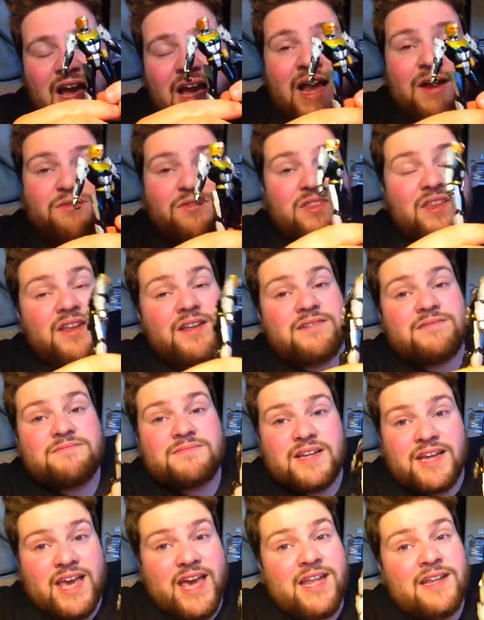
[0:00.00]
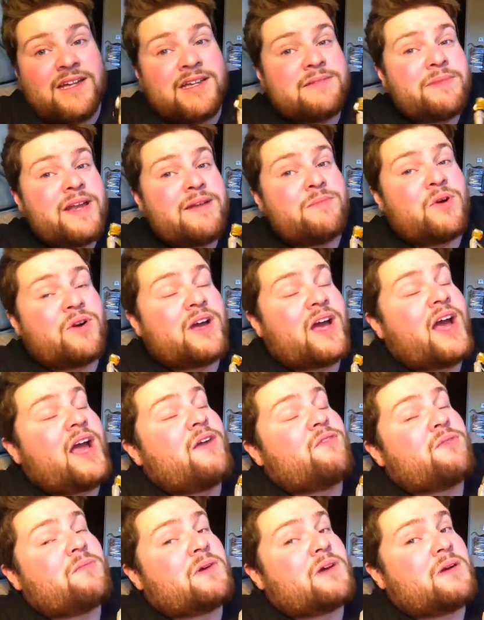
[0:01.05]
Everything again, like the Metabot guy
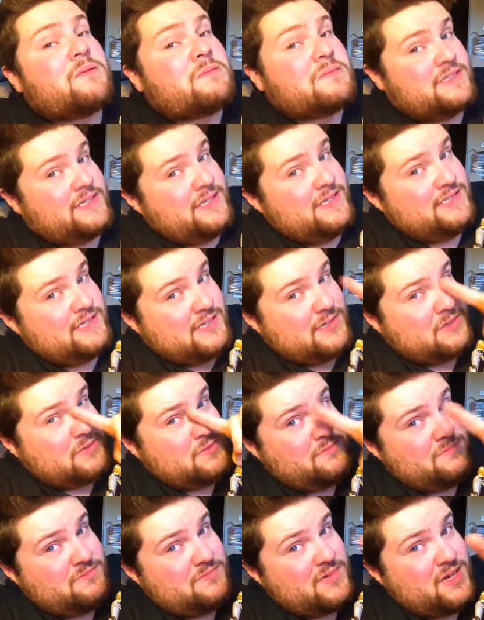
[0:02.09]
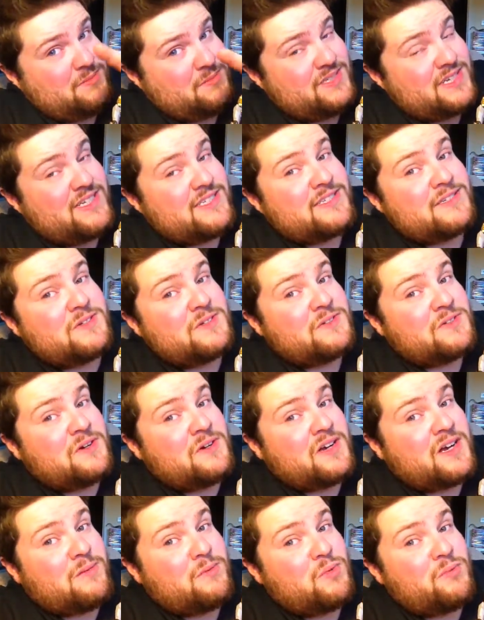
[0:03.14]
from a couple days ago, a couple days ago, not
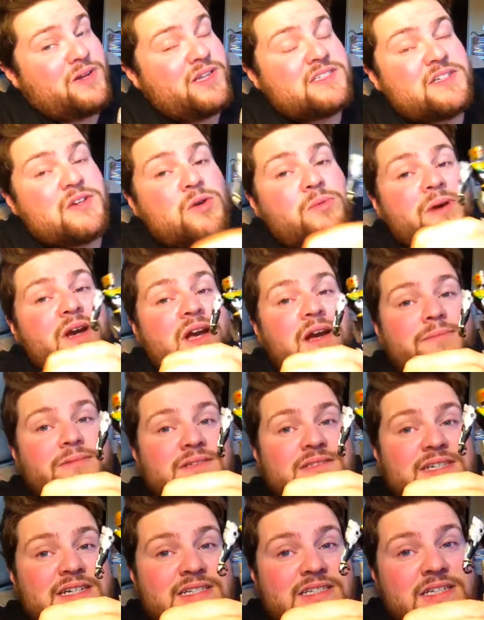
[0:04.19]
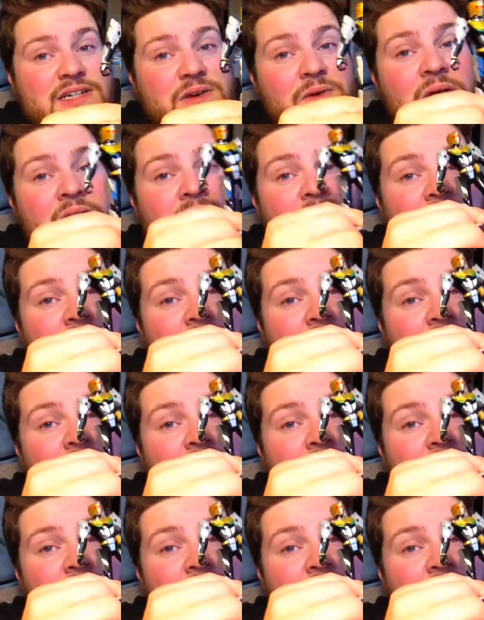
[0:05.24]
a couple minutes ago, but a couple of days ago.